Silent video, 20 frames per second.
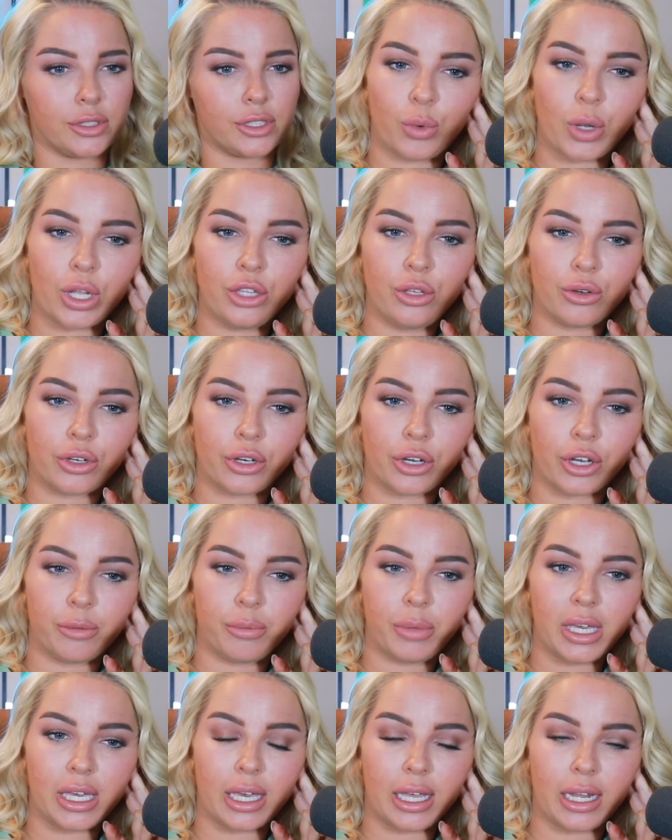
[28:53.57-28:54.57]
When you could
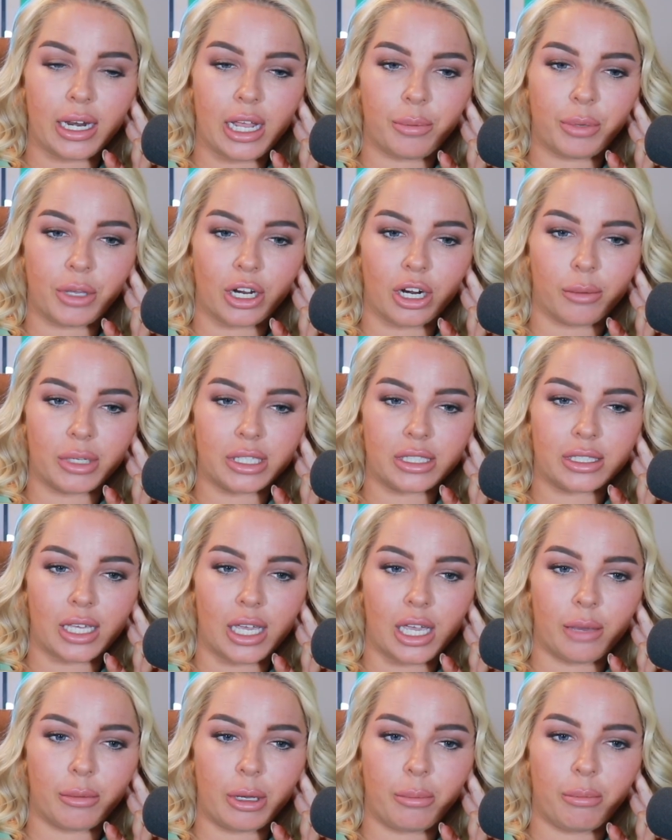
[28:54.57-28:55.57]
be in a pyramid
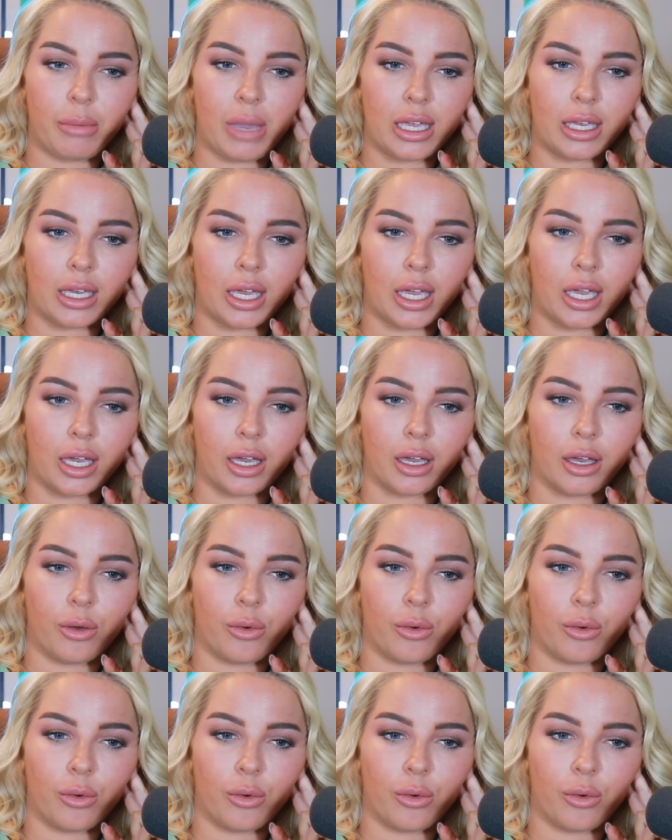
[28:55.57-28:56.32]
scheme making